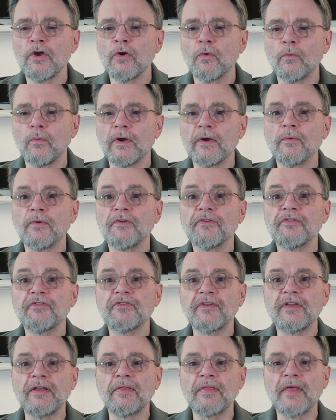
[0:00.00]
we will
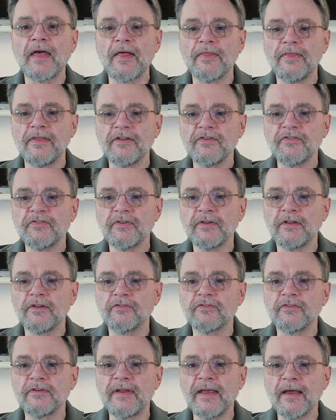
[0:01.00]
see that this
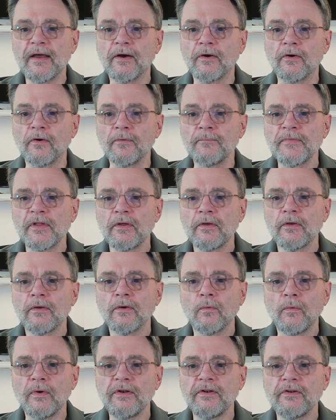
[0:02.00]
is now
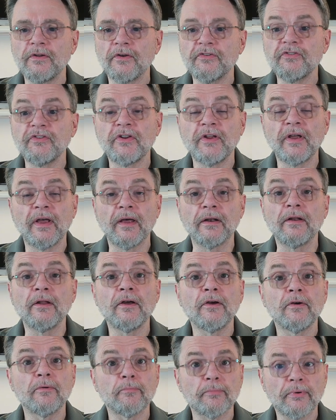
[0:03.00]
Windows ten
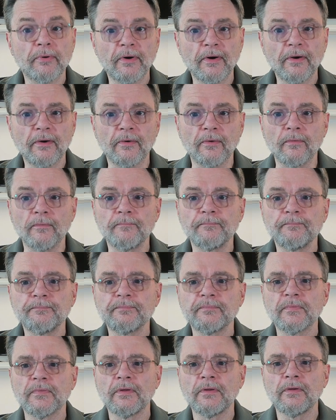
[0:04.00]
Pro,
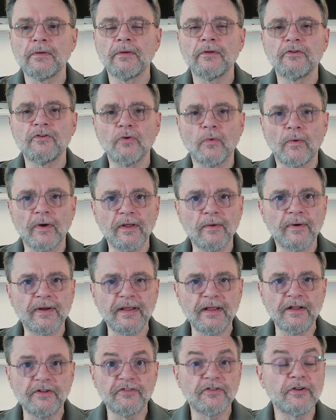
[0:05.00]
twenty-one
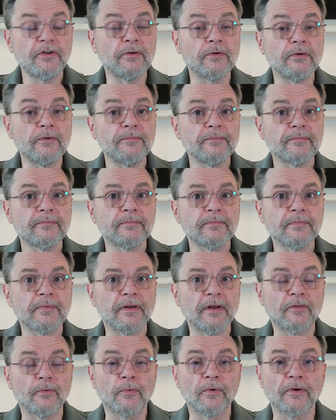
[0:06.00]
H two
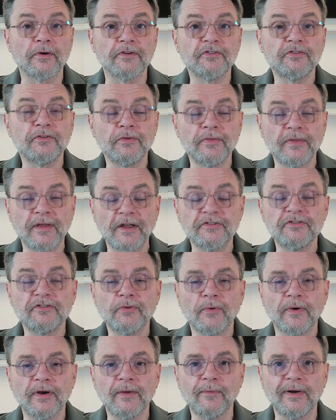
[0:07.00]
In other words, two thousand
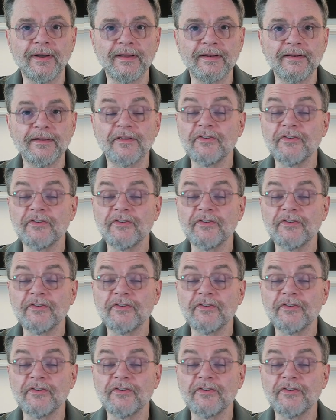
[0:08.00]
twenty-one, the